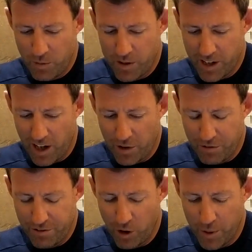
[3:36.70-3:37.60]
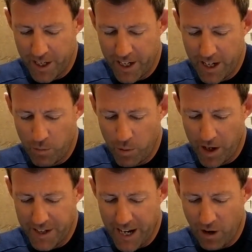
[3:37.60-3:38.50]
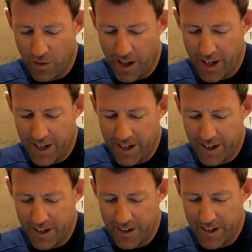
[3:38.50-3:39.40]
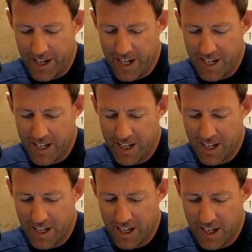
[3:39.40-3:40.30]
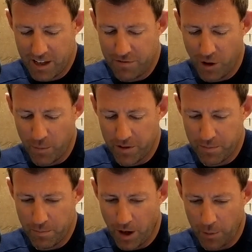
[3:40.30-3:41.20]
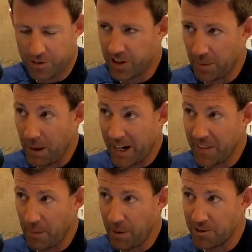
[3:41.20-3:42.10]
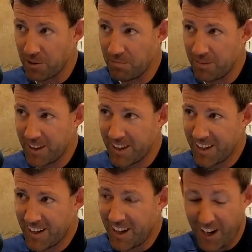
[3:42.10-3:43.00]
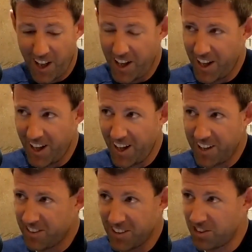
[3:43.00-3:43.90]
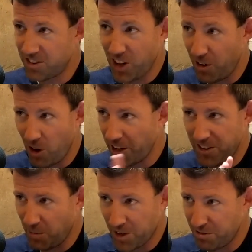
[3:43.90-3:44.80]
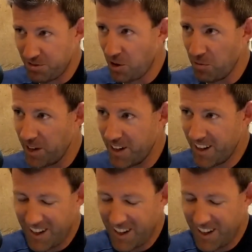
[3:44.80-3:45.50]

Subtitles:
We did a load of filming, and we went down there, and he filmed this. I was sitting back in that bedroom, and he just said, just start writing, I'm going to film.